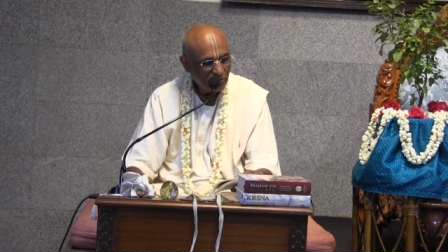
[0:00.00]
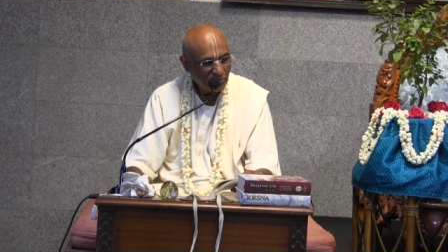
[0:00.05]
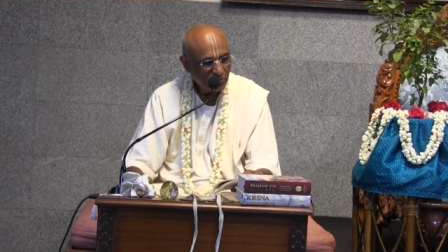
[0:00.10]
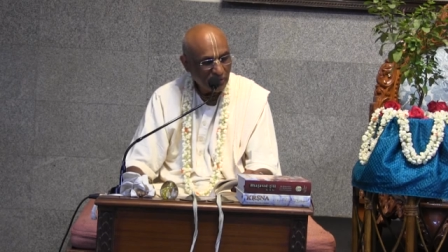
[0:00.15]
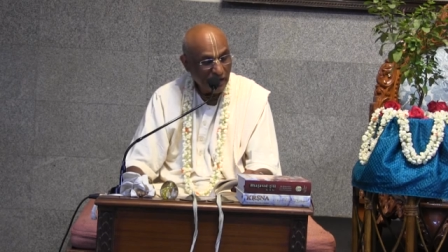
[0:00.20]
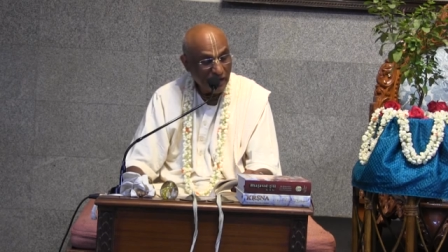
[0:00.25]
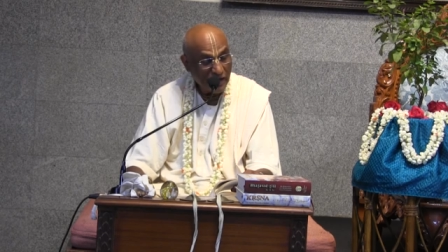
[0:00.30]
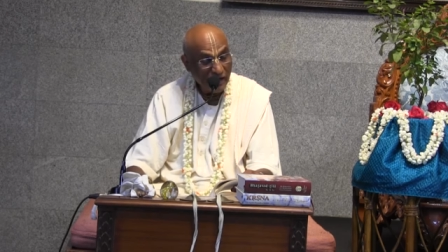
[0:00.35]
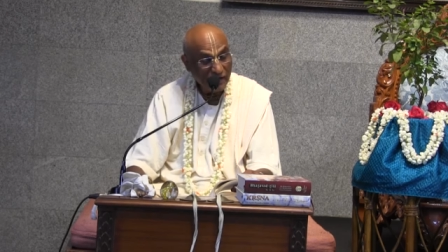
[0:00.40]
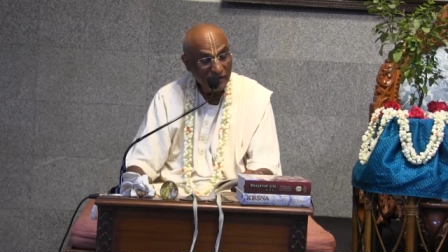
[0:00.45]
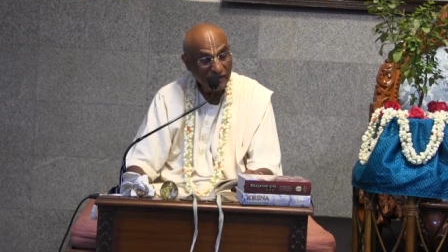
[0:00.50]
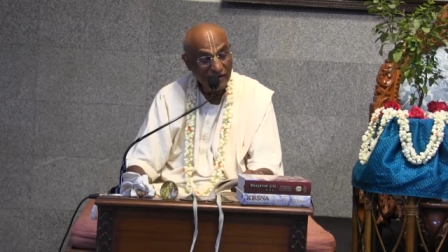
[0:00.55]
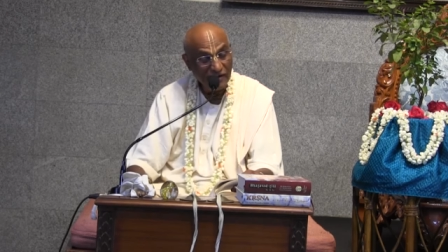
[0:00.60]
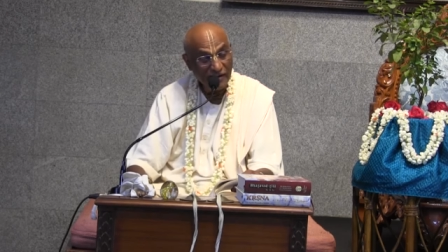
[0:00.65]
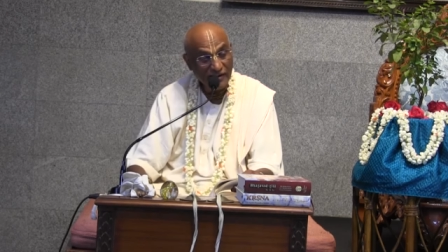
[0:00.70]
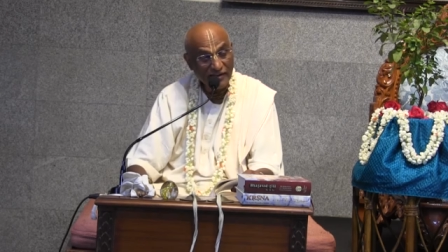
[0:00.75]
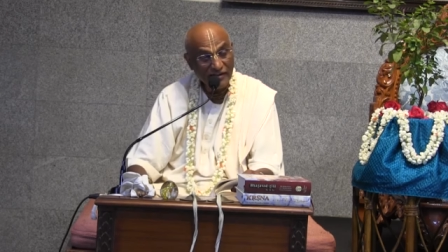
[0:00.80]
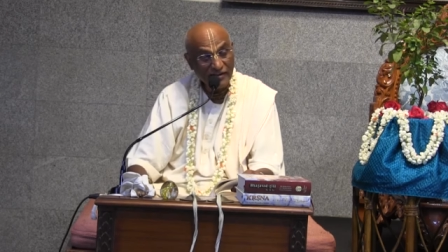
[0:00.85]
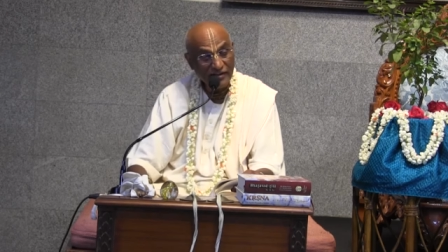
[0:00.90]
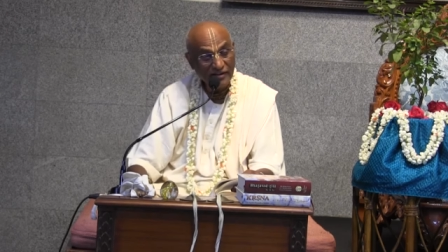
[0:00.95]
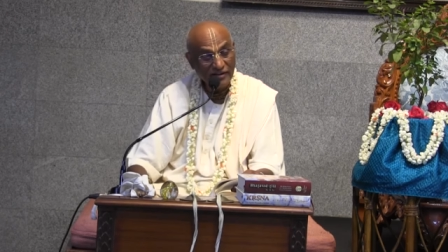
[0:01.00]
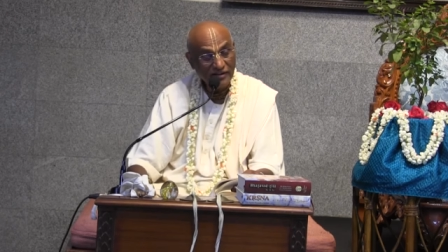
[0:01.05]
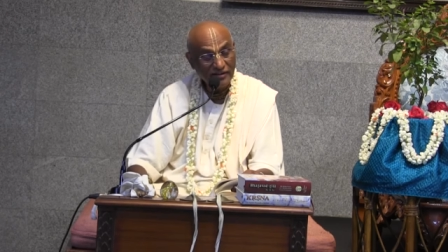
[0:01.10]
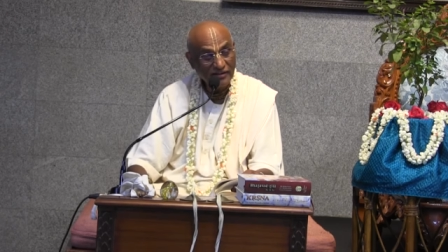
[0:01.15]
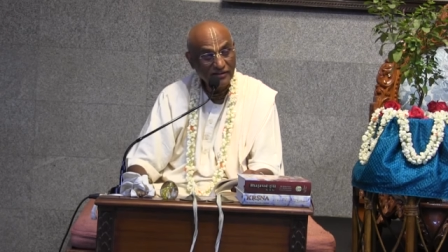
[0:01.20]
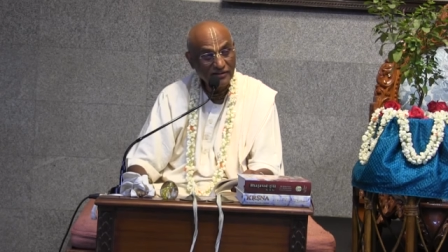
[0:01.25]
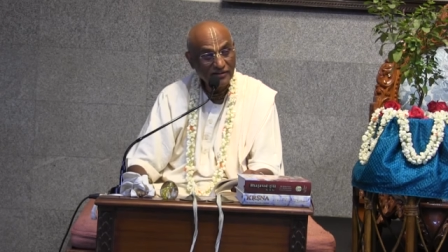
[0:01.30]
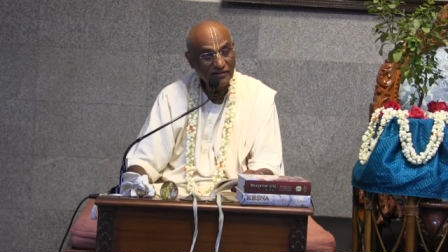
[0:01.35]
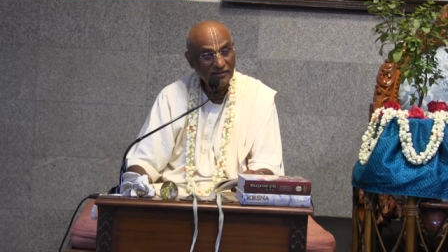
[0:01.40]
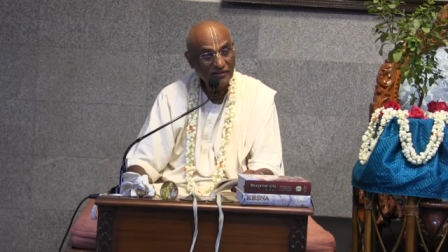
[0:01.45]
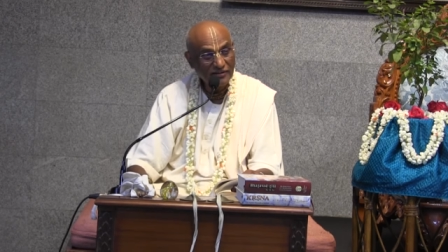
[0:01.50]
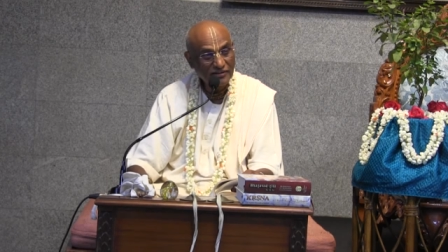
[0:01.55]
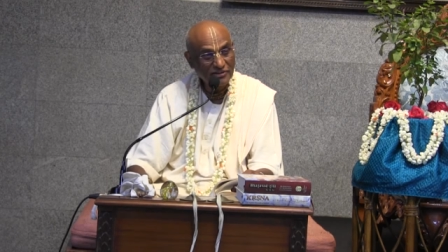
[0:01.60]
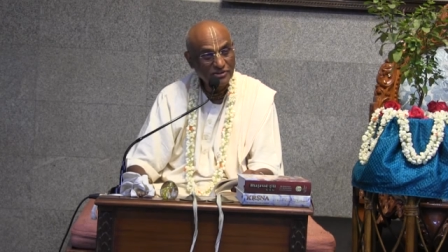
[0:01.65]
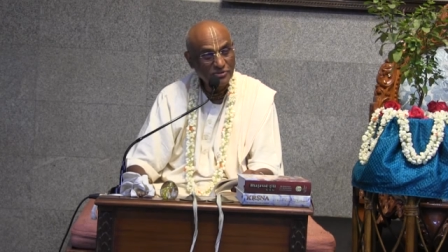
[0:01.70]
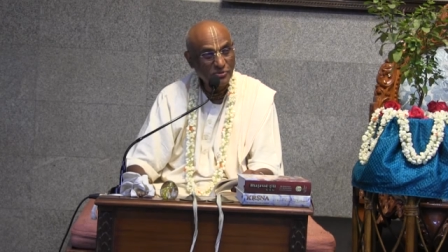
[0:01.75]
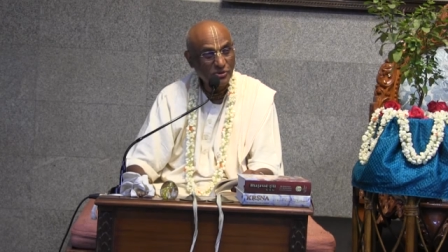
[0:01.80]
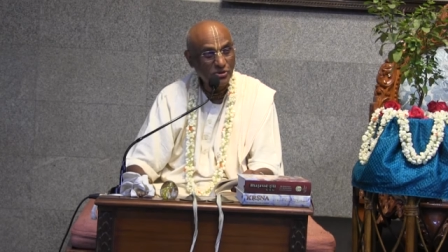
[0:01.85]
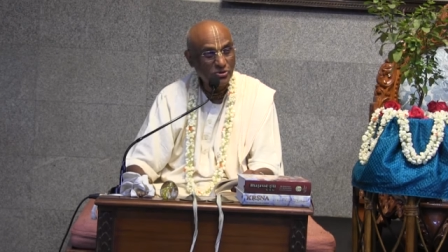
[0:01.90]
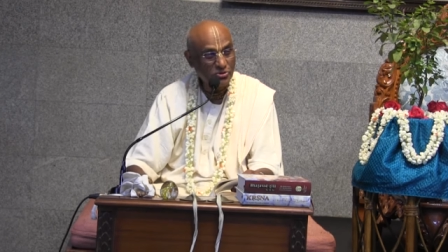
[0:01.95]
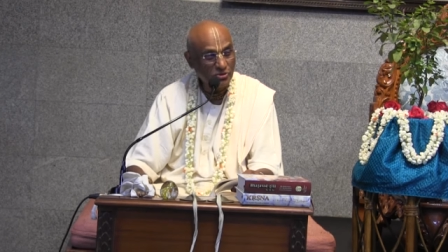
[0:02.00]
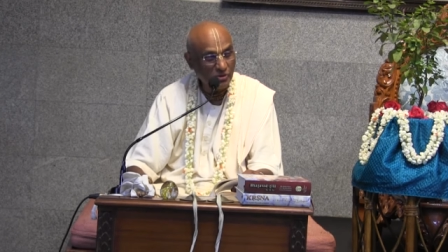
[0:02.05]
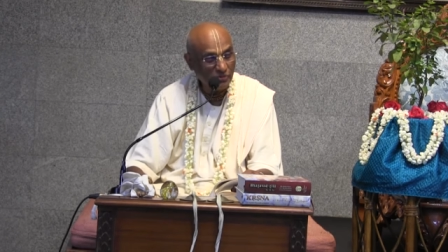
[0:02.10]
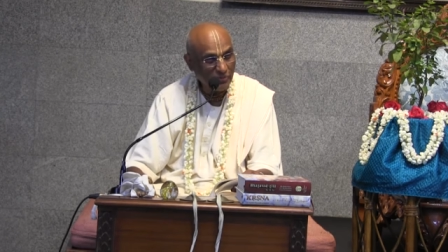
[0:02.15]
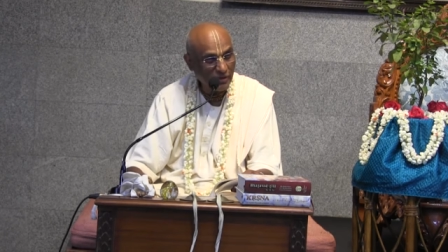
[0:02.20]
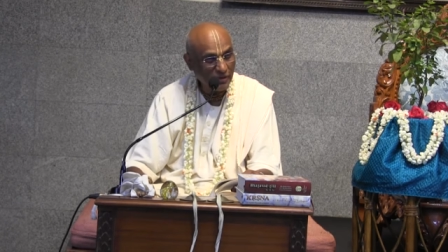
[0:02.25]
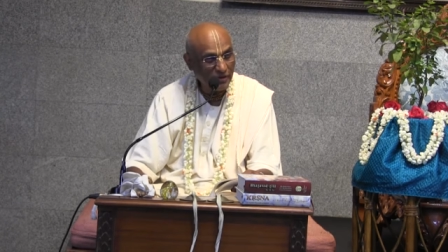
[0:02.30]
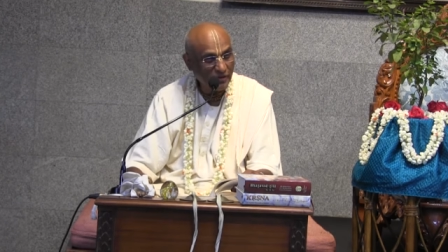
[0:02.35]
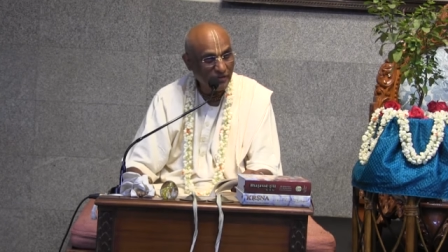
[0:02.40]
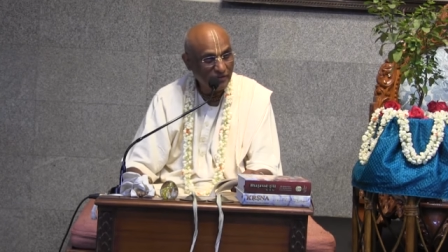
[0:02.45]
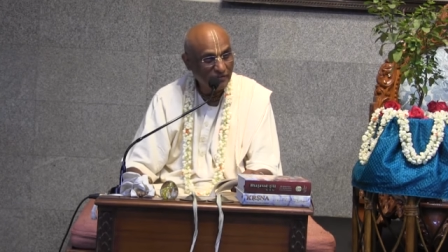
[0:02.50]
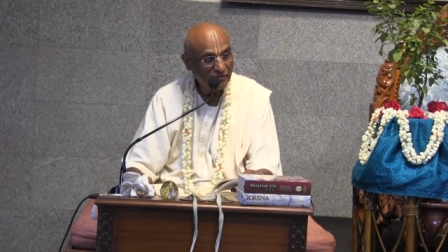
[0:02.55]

to act like spiritual mind.